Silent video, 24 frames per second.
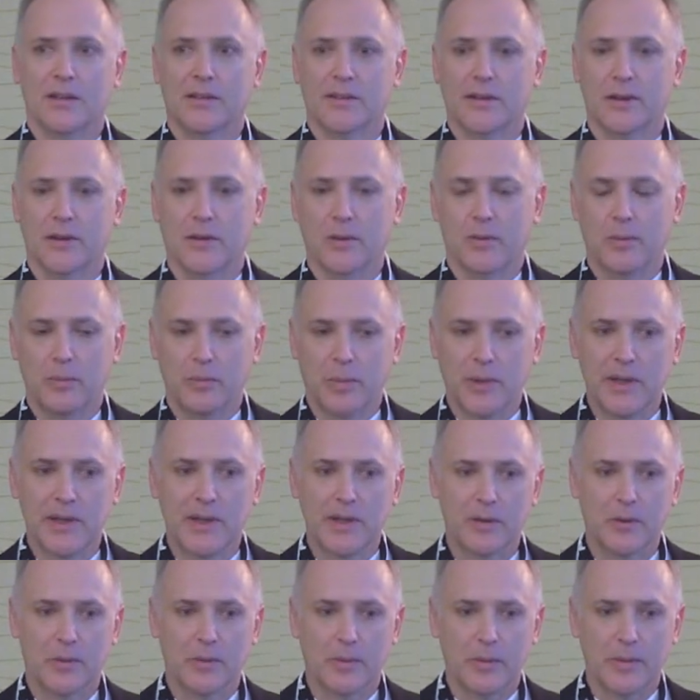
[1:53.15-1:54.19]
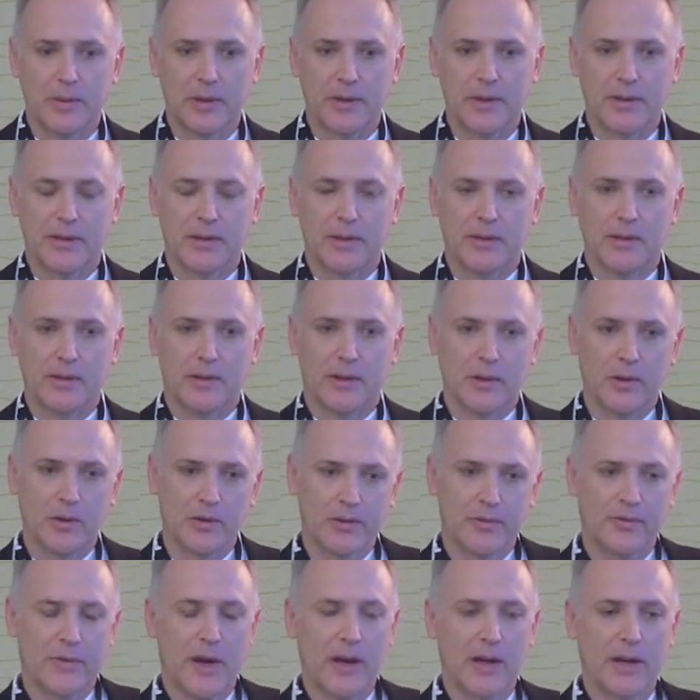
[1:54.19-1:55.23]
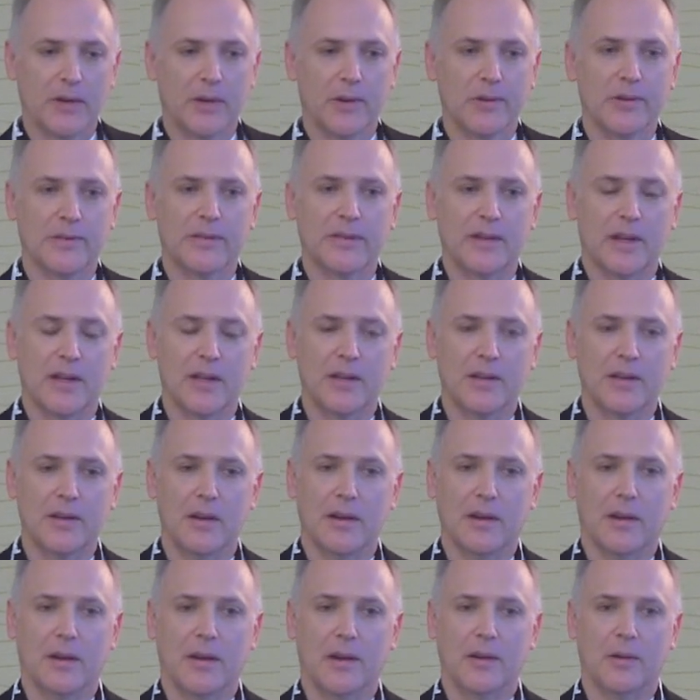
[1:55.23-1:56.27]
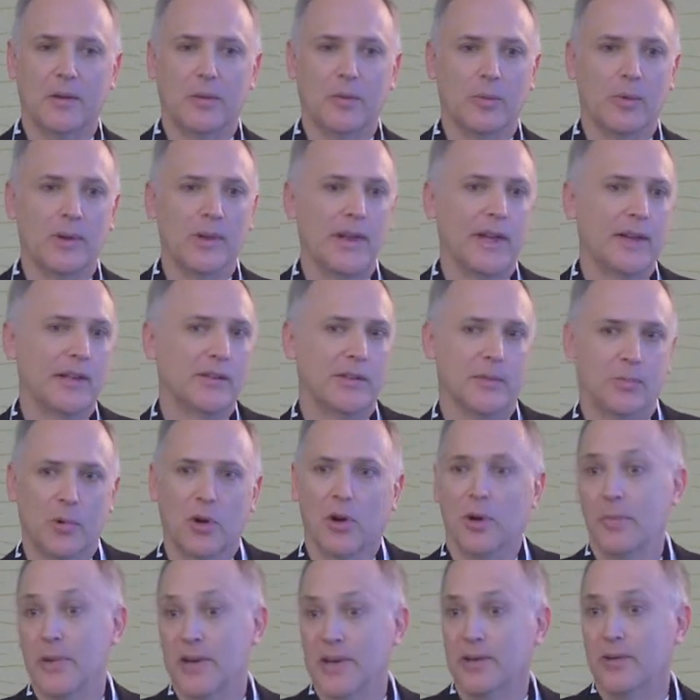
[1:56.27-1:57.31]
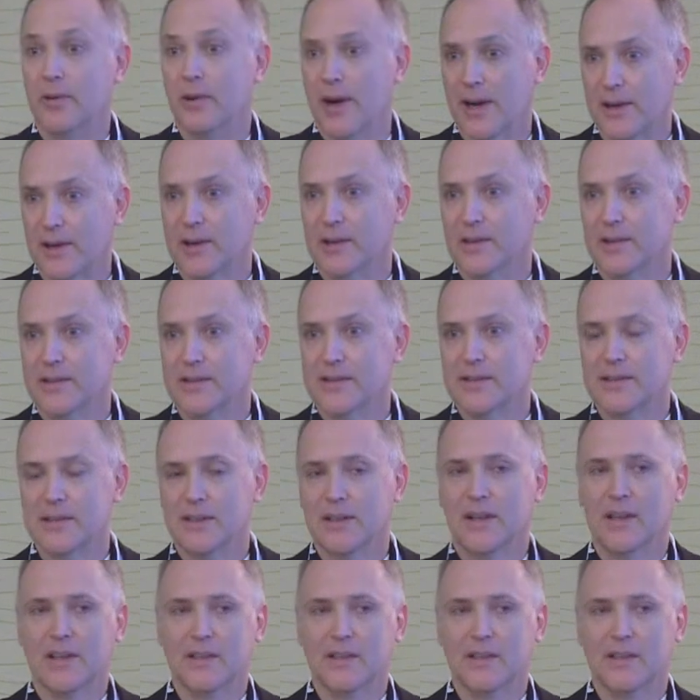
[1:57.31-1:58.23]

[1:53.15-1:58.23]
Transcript: So we deal with those files that uh, relate to permanent records.